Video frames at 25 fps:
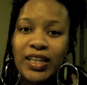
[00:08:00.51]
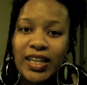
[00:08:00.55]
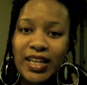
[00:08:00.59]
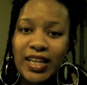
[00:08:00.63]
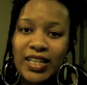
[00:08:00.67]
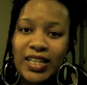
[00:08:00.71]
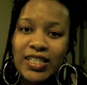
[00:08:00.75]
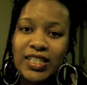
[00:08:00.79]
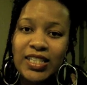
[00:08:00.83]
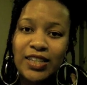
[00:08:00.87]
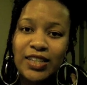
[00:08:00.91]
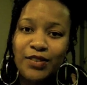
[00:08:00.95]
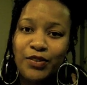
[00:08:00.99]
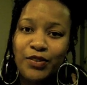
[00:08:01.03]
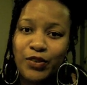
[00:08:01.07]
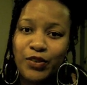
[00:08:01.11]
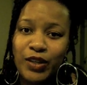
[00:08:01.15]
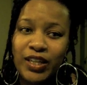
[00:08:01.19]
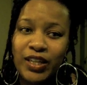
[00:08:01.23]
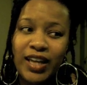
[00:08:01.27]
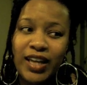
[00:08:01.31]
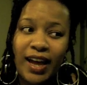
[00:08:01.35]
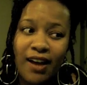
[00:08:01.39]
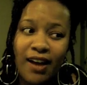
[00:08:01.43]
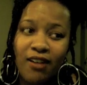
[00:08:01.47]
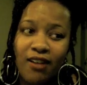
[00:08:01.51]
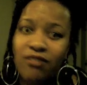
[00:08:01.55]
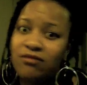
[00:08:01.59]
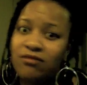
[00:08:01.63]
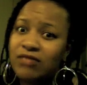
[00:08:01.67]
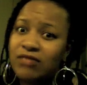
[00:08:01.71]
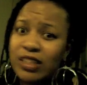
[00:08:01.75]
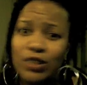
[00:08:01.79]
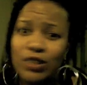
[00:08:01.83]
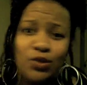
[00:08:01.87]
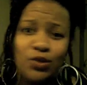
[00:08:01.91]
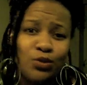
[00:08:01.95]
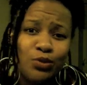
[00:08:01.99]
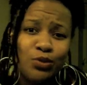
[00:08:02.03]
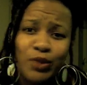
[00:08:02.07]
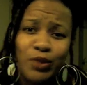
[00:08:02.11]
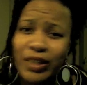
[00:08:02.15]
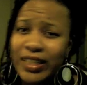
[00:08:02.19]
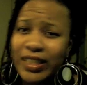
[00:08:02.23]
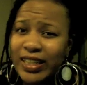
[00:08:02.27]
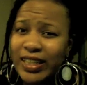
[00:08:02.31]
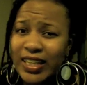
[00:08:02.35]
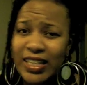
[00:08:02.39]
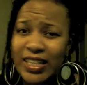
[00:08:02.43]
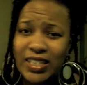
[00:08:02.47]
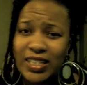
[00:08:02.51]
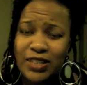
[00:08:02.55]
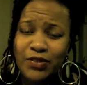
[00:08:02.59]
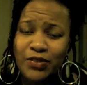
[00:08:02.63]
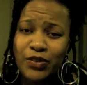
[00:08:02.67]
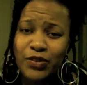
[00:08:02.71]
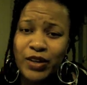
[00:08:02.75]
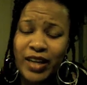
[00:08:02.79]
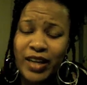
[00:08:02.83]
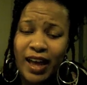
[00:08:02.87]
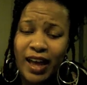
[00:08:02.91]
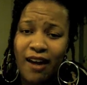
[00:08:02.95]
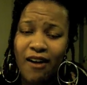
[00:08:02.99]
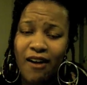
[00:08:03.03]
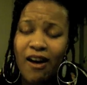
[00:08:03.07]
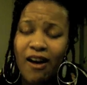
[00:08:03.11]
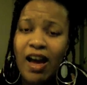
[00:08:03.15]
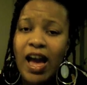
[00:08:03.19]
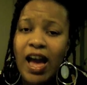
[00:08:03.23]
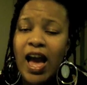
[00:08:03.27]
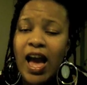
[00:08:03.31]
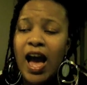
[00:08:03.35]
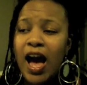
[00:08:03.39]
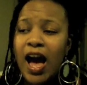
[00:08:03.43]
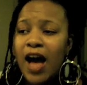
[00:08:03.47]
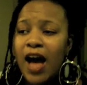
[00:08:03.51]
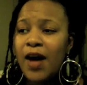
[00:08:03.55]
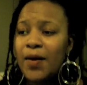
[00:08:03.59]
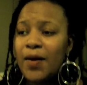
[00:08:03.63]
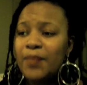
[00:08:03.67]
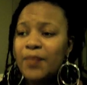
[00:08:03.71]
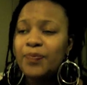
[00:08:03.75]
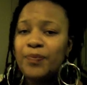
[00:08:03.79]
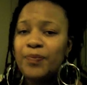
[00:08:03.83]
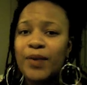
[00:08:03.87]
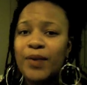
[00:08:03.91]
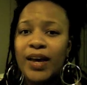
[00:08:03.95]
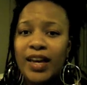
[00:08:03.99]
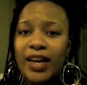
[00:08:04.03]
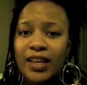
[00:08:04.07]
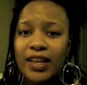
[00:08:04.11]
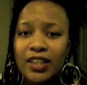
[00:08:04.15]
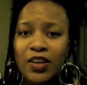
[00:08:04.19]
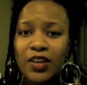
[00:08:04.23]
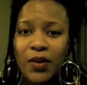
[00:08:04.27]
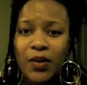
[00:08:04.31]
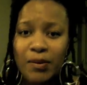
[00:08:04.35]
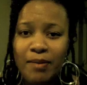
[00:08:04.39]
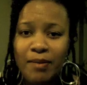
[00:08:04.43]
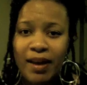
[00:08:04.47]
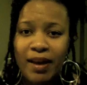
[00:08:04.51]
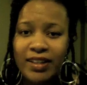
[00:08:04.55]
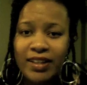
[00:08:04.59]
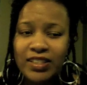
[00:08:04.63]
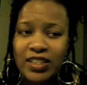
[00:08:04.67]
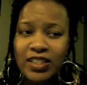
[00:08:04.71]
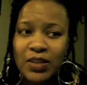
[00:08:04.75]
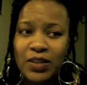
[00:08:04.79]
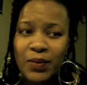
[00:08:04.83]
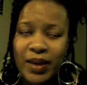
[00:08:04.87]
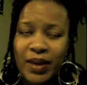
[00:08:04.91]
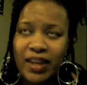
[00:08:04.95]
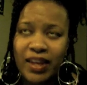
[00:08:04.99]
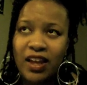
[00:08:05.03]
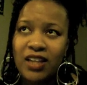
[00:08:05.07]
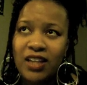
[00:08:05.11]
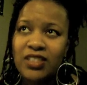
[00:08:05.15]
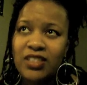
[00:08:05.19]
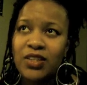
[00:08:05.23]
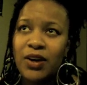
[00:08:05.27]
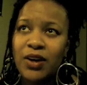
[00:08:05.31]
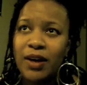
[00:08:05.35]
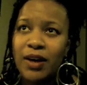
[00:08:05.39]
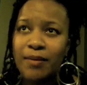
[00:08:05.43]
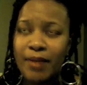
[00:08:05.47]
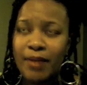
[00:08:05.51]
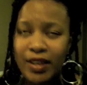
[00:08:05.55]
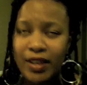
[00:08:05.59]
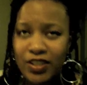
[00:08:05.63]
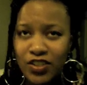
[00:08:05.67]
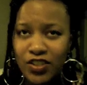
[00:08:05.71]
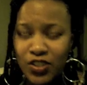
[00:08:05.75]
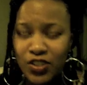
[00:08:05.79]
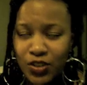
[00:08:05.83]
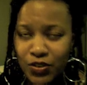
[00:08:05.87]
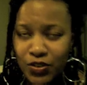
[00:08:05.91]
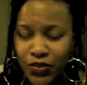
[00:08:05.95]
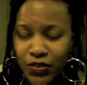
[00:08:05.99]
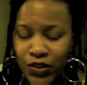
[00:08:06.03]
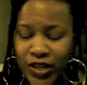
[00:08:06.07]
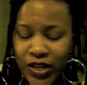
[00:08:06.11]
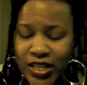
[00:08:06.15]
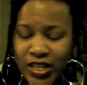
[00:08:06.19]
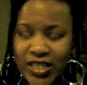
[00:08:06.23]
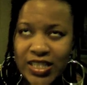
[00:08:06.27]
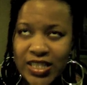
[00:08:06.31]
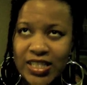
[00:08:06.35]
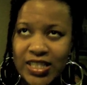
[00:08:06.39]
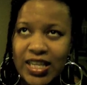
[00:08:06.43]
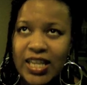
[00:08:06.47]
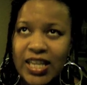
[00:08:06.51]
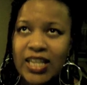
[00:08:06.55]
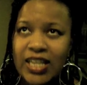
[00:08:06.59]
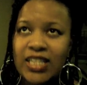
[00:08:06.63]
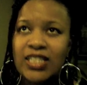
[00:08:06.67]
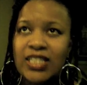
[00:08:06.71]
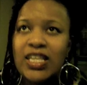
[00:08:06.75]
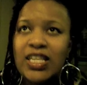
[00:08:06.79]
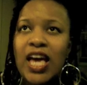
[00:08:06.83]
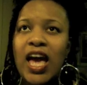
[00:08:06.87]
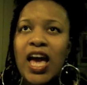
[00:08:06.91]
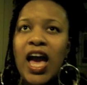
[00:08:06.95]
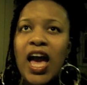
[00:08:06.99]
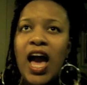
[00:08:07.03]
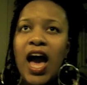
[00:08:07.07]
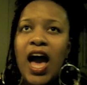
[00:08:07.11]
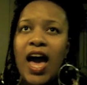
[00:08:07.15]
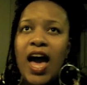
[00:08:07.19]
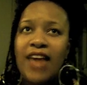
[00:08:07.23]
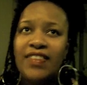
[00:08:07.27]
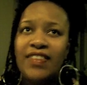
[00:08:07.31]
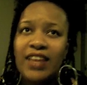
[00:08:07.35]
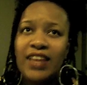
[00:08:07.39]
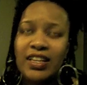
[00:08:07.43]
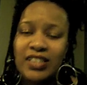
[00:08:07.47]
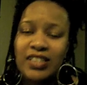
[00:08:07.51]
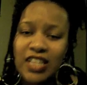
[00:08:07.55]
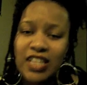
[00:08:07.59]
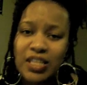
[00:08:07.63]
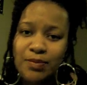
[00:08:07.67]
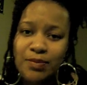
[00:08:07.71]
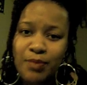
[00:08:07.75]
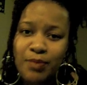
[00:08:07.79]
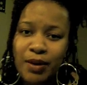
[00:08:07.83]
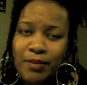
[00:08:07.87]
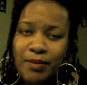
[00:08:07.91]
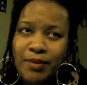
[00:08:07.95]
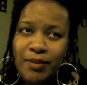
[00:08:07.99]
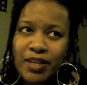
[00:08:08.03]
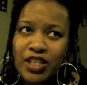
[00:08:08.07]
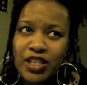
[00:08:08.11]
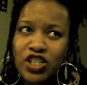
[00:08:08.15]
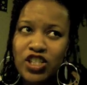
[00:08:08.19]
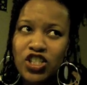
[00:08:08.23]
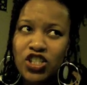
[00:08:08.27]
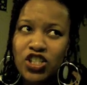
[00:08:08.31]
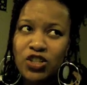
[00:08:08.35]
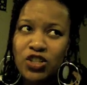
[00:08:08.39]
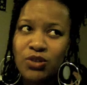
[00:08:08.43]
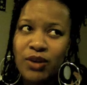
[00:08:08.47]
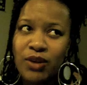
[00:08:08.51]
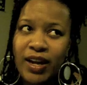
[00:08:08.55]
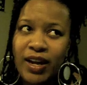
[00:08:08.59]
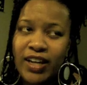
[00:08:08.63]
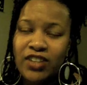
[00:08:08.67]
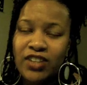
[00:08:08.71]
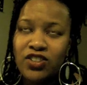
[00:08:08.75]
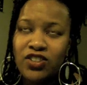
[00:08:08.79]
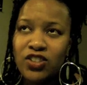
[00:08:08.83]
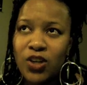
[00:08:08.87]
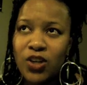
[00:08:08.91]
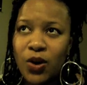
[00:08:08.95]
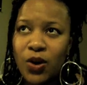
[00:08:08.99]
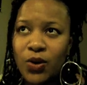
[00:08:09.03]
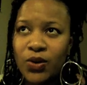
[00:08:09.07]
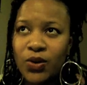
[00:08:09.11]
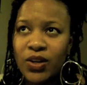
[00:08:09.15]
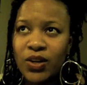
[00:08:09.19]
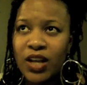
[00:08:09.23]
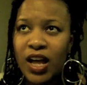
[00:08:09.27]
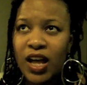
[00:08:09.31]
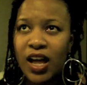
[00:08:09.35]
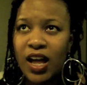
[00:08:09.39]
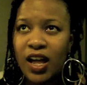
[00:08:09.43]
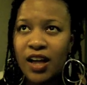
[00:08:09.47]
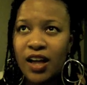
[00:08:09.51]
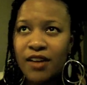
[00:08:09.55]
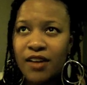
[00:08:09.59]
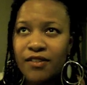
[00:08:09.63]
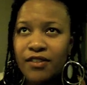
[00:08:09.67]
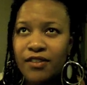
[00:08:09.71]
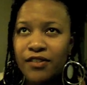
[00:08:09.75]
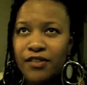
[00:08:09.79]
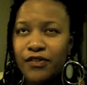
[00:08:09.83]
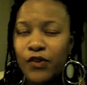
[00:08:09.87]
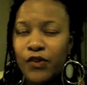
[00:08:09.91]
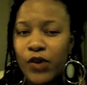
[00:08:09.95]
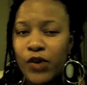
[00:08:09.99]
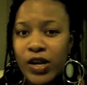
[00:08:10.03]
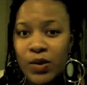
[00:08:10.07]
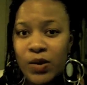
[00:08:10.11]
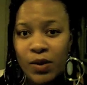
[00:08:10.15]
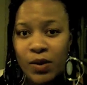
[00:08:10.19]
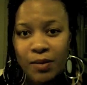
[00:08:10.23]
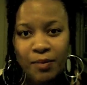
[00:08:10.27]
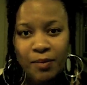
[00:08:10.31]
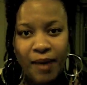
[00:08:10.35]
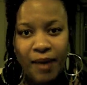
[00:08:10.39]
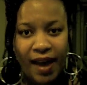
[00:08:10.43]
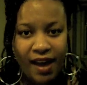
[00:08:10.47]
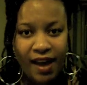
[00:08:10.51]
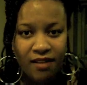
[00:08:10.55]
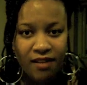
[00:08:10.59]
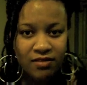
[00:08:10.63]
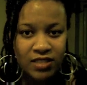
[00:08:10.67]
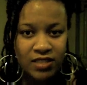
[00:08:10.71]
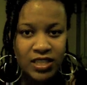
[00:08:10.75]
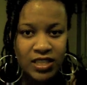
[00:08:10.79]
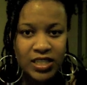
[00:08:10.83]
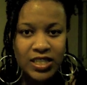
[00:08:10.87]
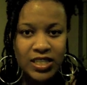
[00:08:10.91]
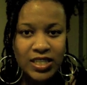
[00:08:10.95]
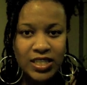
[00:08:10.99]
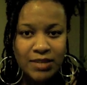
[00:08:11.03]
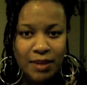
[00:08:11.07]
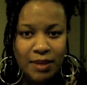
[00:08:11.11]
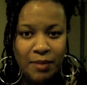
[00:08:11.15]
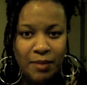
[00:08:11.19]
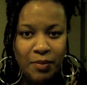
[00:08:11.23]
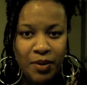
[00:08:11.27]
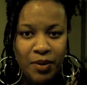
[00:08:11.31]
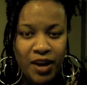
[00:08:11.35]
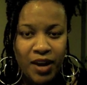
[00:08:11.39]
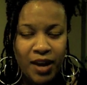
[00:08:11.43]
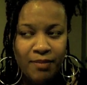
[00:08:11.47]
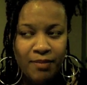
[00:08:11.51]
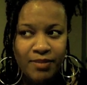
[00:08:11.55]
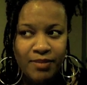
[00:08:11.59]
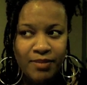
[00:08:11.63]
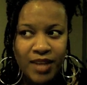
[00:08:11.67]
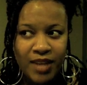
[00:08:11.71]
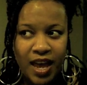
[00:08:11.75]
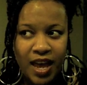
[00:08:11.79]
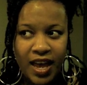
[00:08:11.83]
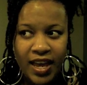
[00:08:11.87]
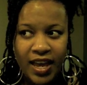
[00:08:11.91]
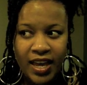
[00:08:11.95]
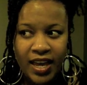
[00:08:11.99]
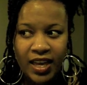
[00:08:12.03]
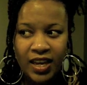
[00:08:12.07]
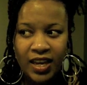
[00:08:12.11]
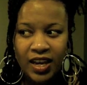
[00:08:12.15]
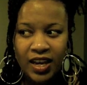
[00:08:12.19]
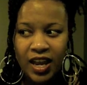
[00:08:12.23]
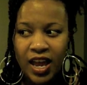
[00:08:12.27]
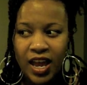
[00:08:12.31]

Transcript: easy to freak out. It's really easy to freak out. But going back to the weight loss, so I'm at 246, and that does bring me to a total of 41 pounds since my pre-op diet,